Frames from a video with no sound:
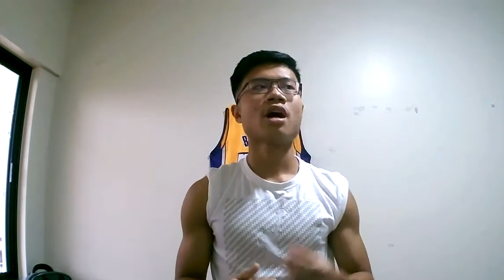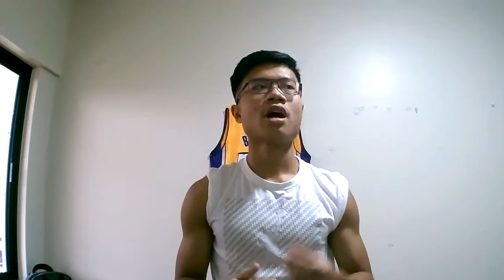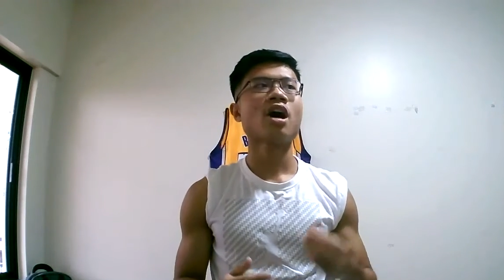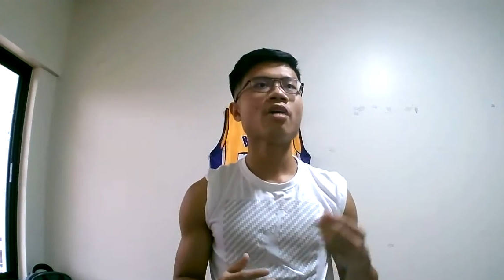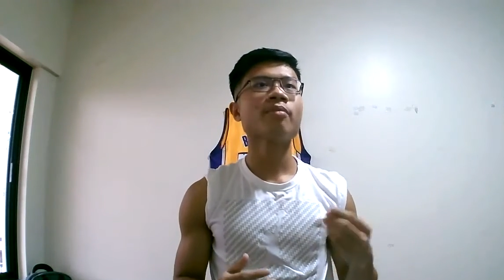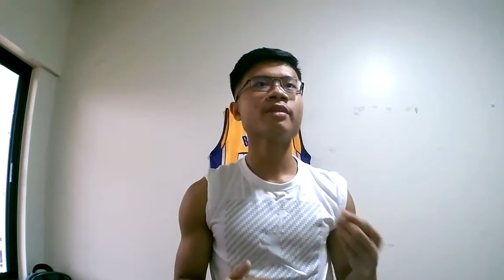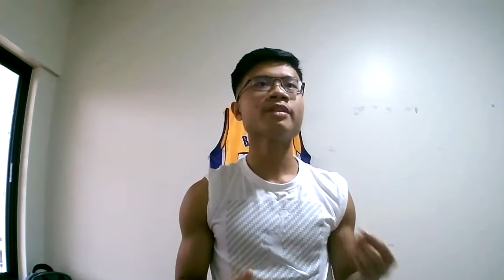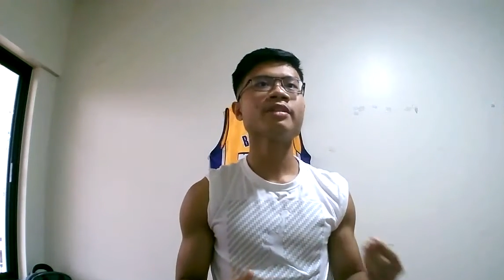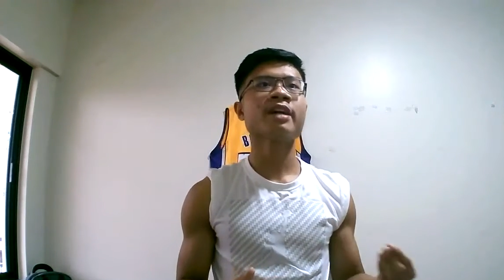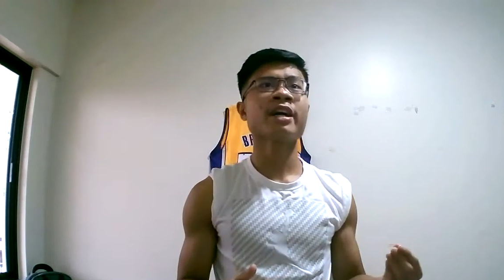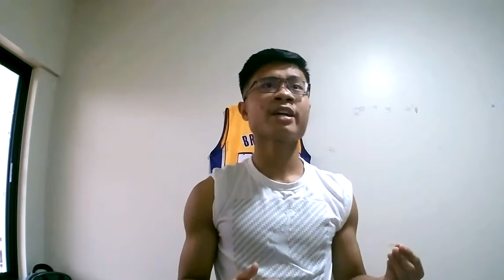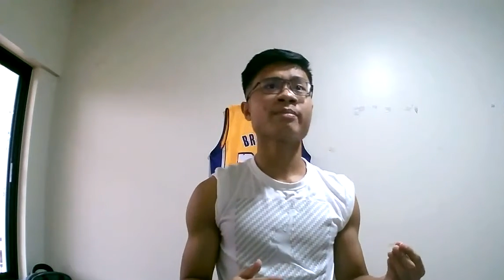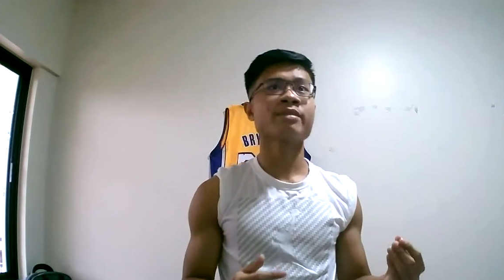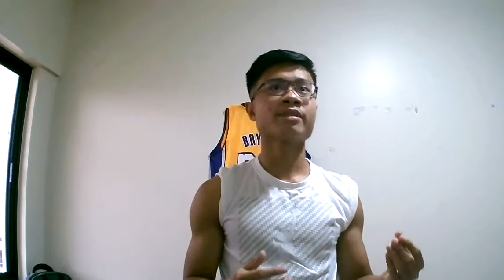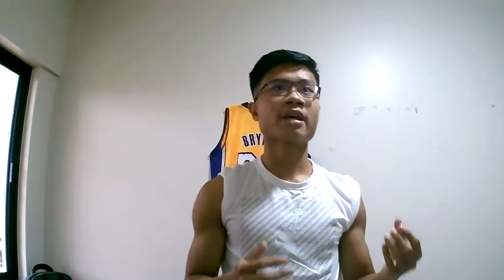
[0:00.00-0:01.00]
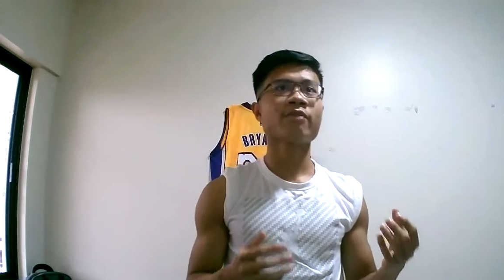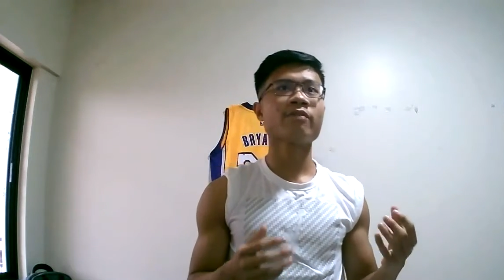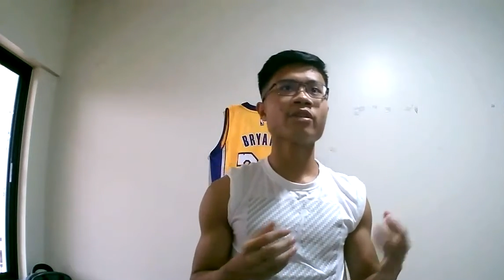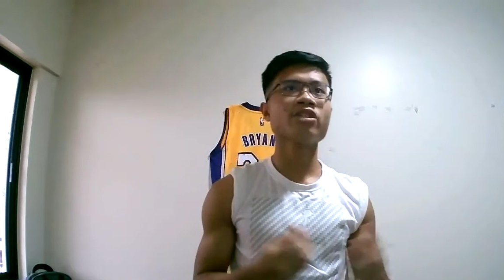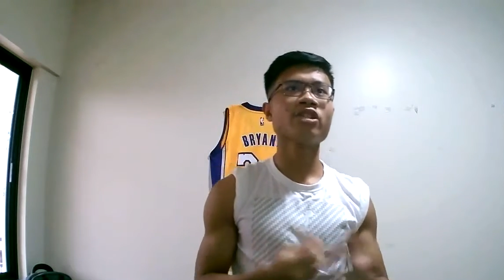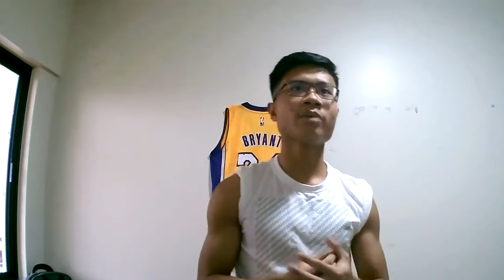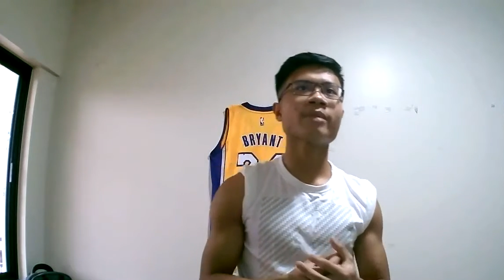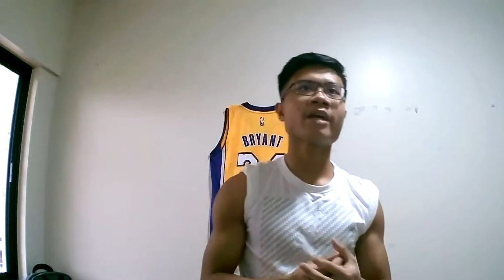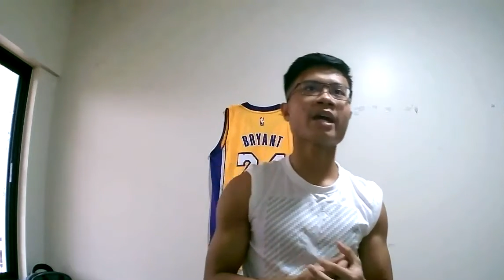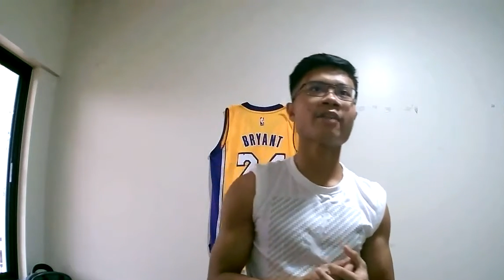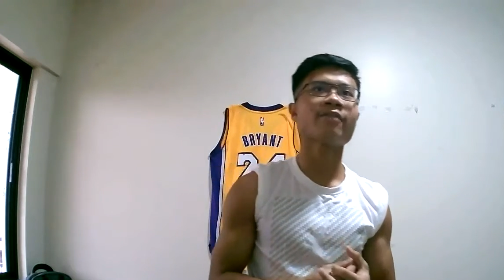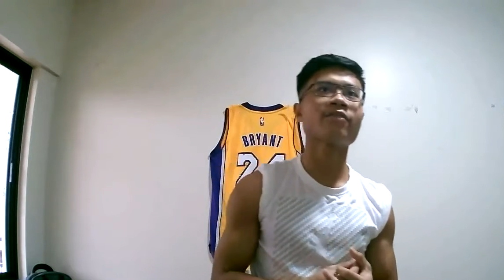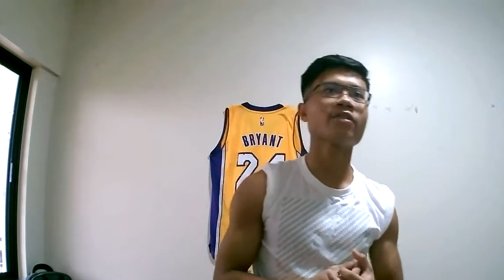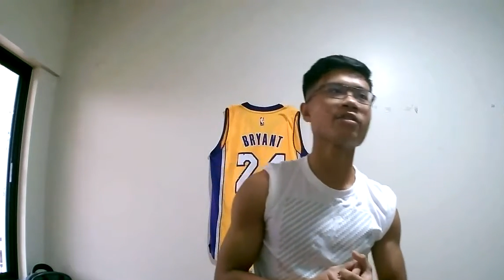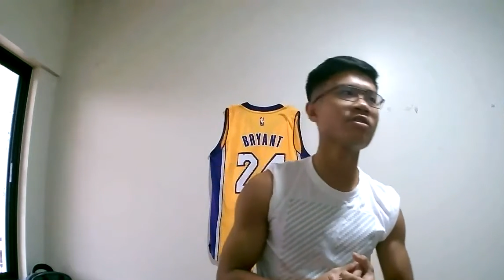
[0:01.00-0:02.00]
How many times have we jumped
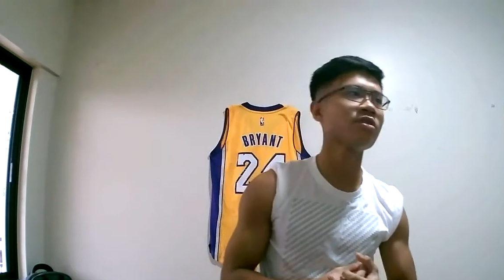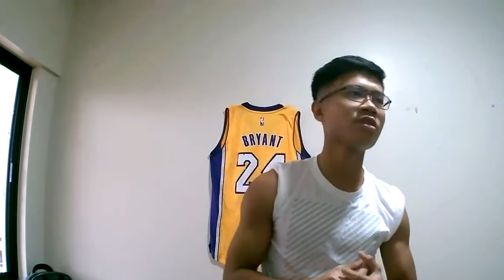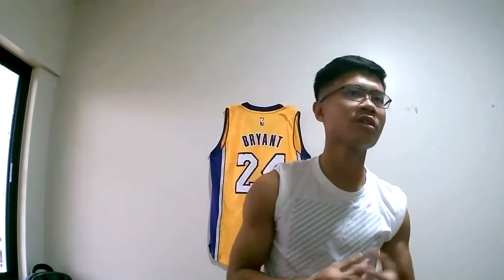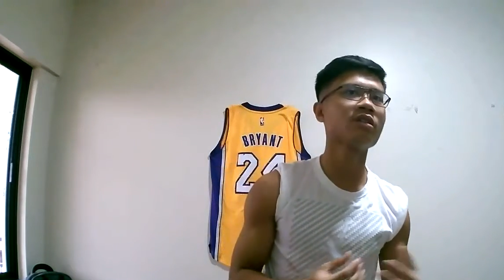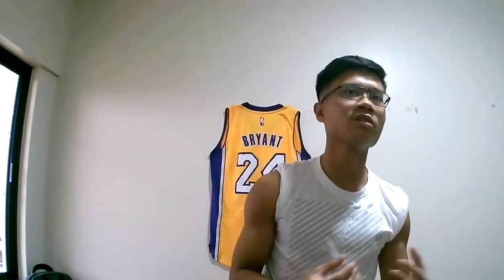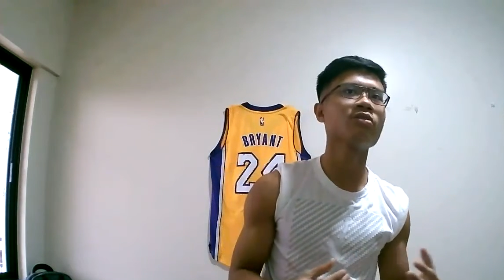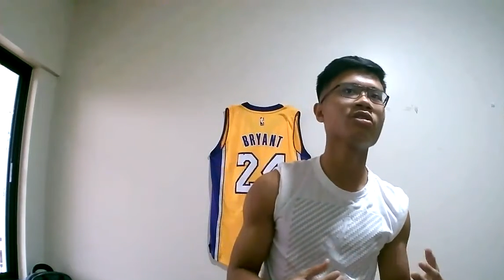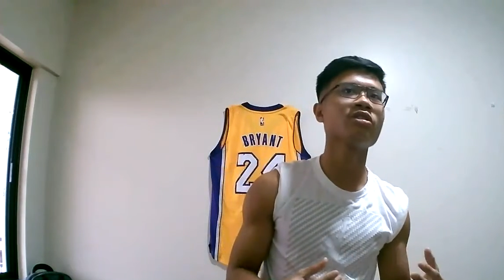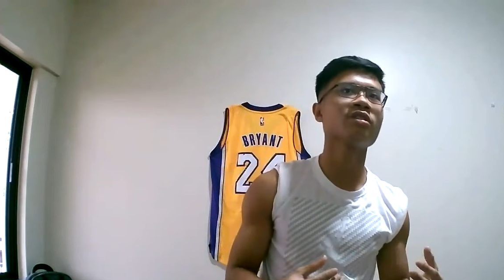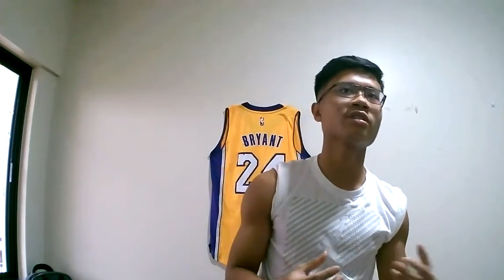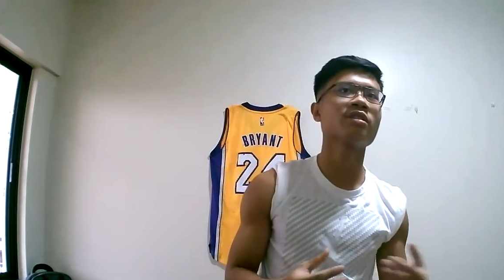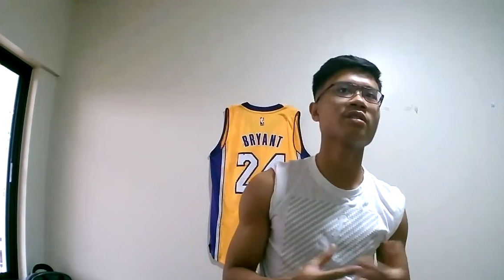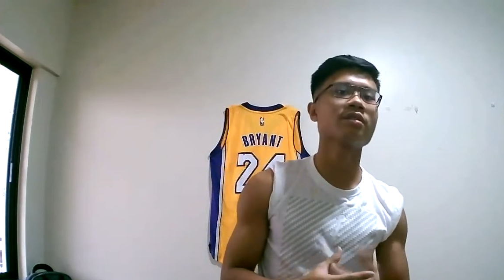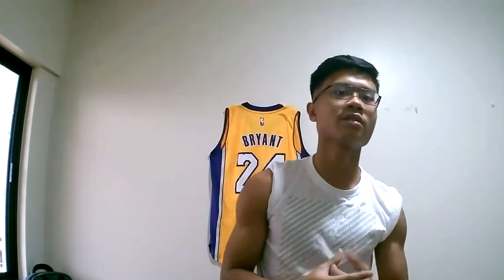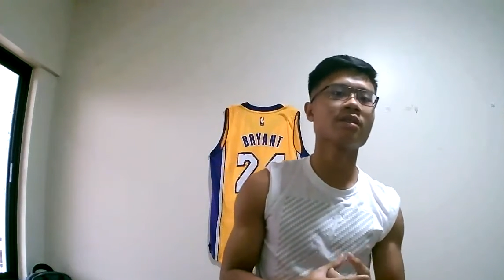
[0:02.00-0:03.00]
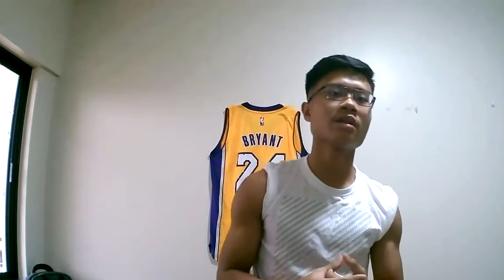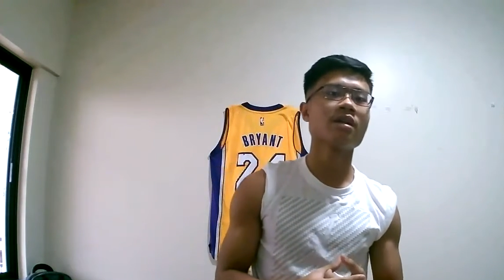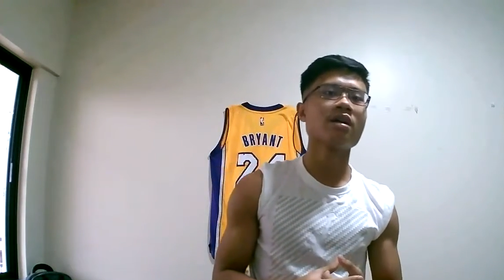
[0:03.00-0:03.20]
headfirst to conclusions,